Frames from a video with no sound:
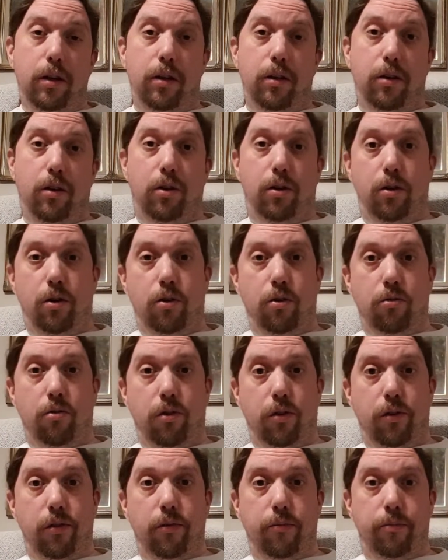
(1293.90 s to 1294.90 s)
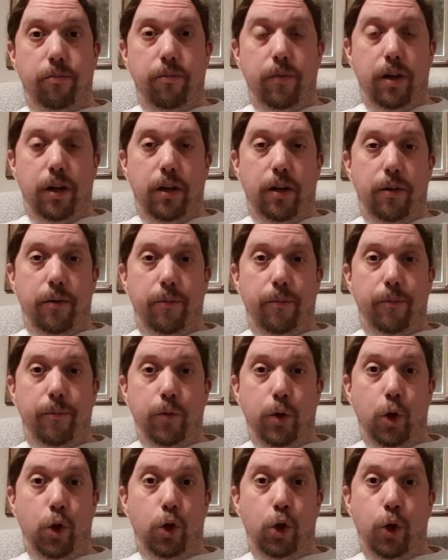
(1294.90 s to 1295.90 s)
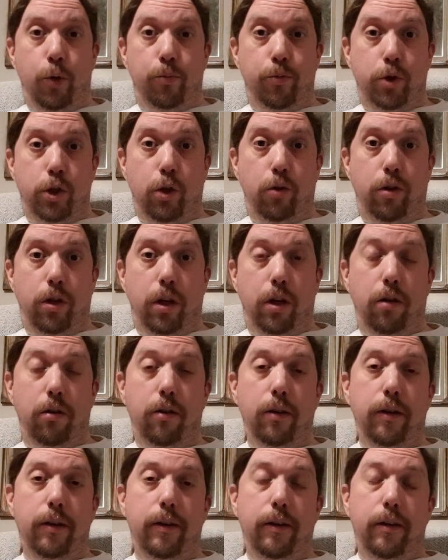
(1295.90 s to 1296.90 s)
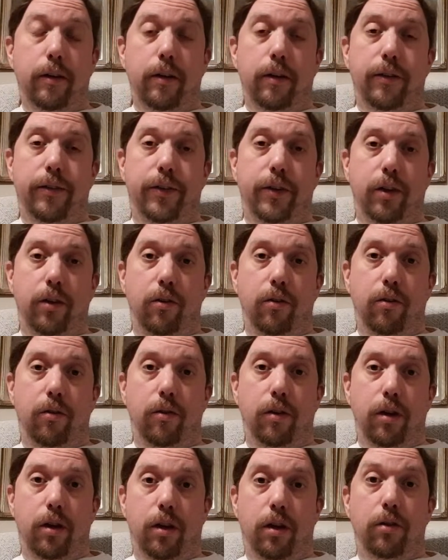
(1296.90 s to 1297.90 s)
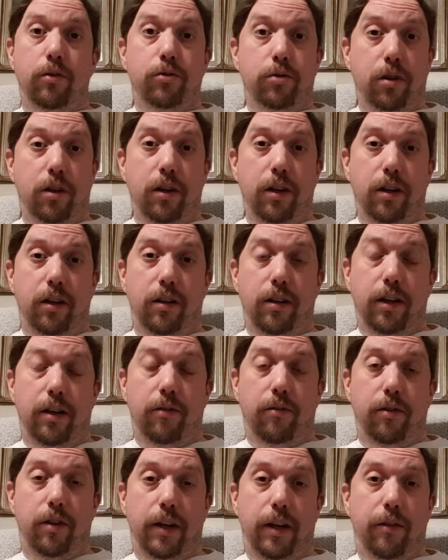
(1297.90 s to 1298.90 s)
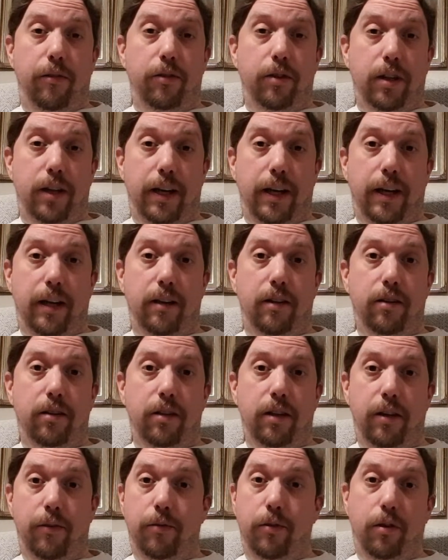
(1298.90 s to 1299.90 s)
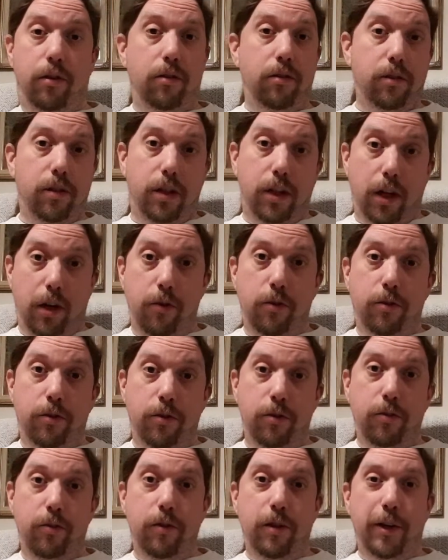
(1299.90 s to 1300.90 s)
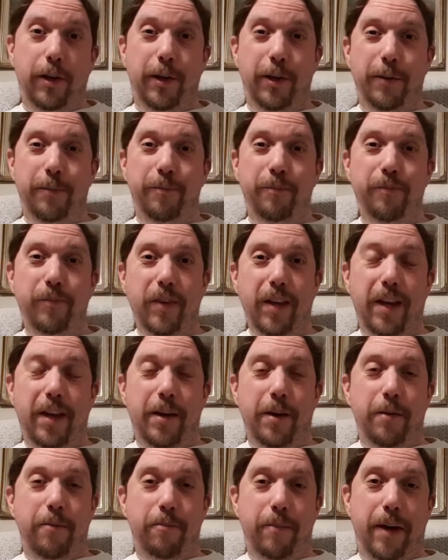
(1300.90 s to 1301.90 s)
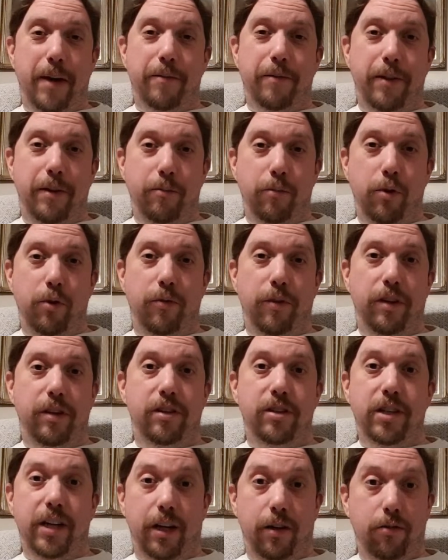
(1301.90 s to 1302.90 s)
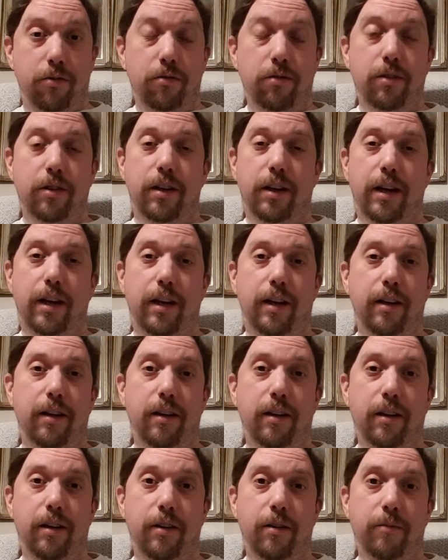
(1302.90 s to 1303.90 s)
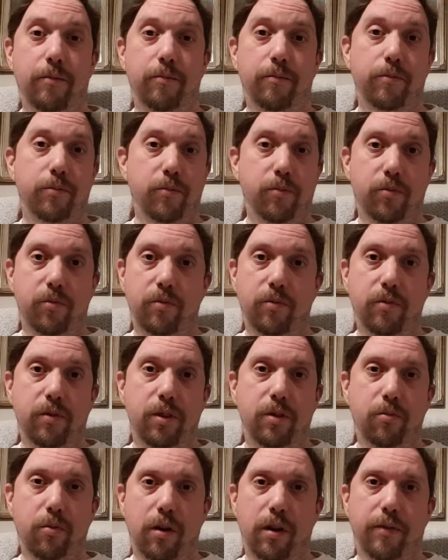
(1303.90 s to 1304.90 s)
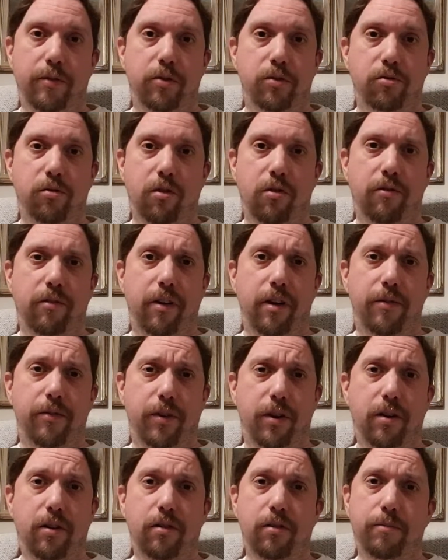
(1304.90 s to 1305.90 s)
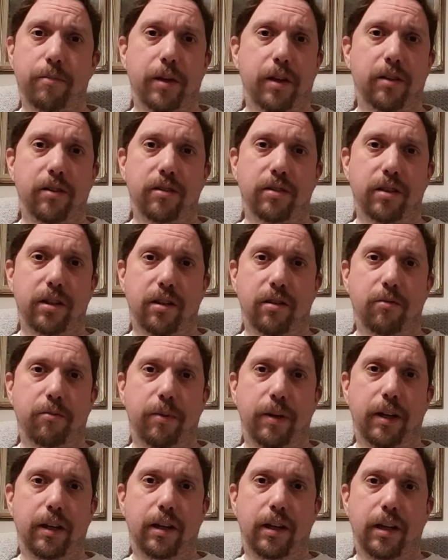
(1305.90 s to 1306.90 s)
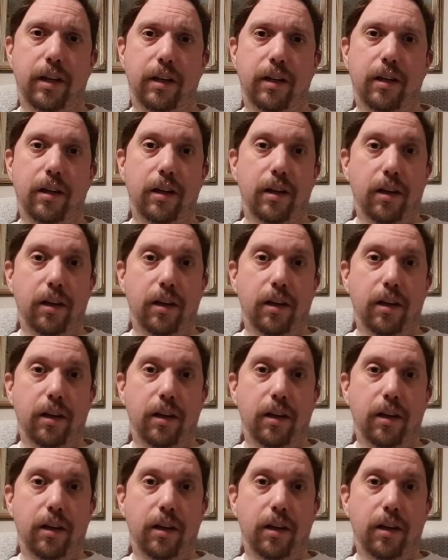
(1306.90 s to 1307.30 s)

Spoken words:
or on YouTube Studio. So I'll try and leave a link to that. If not, go to Matt V Movies channel, and you won't have to scroll very far because there'll be the